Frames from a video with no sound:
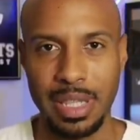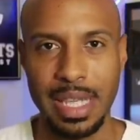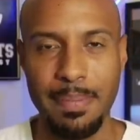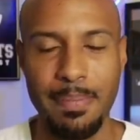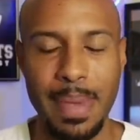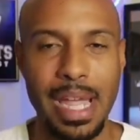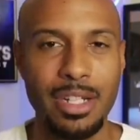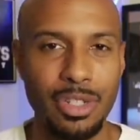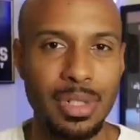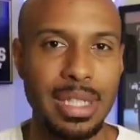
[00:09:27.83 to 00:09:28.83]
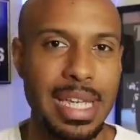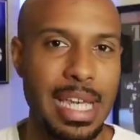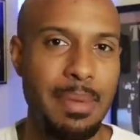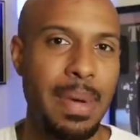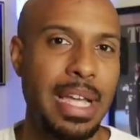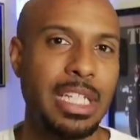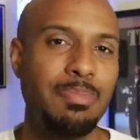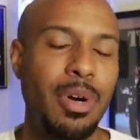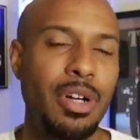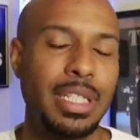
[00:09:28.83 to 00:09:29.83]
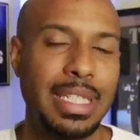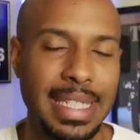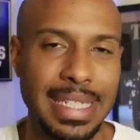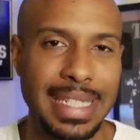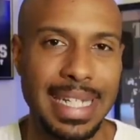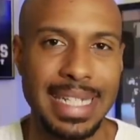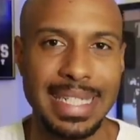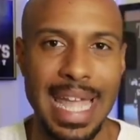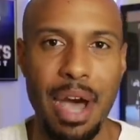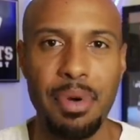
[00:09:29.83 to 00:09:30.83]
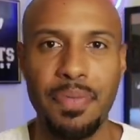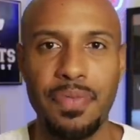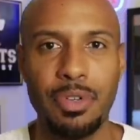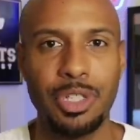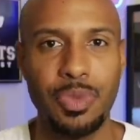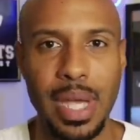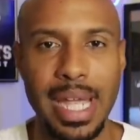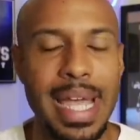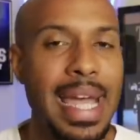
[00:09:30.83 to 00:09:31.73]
The Major League Baseball season is now in full swing,